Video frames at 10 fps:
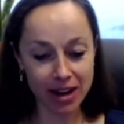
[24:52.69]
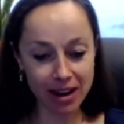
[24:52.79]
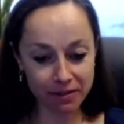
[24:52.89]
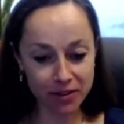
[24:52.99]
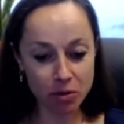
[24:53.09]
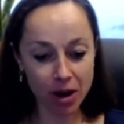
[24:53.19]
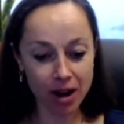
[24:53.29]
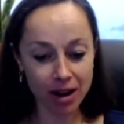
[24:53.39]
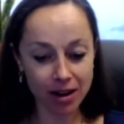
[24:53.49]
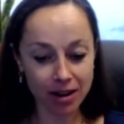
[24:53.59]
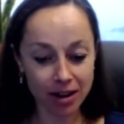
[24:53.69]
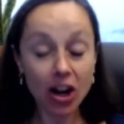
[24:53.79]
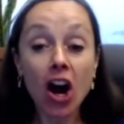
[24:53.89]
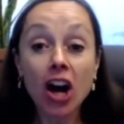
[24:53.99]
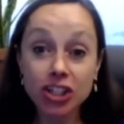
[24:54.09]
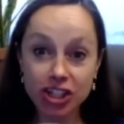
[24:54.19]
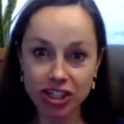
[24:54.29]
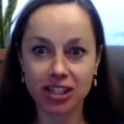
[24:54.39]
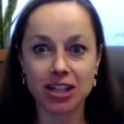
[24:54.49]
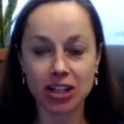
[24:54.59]
if you are
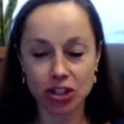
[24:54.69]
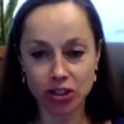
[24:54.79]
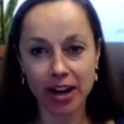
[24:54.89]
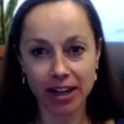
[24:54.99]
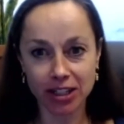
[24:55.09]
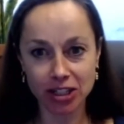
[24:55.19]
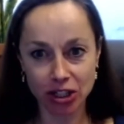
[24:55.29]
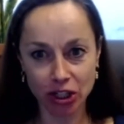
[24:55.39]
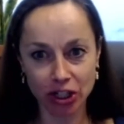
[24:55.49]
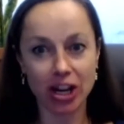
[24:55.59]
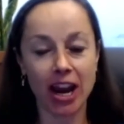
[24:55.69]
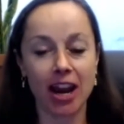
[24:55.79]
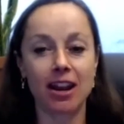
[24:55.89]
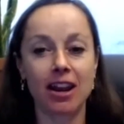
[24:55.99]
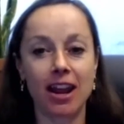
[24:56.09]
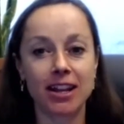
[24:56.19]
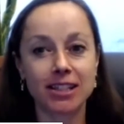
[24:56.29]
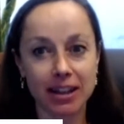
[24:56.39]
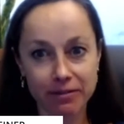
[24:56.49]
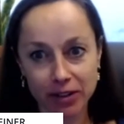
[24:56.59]
consciously trying to create a
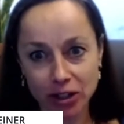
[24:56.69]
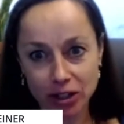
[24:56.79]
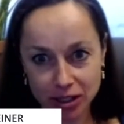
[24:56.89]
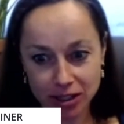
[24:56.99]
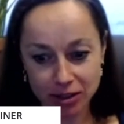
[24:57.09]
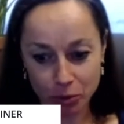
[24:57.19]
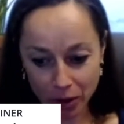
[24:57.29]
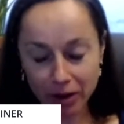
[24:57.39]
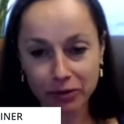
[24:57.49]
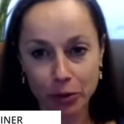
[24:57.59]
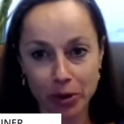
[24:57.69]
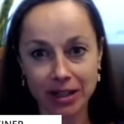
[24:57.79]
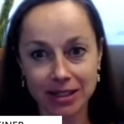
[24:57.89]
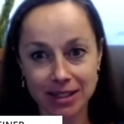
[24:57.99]
diverse workforce,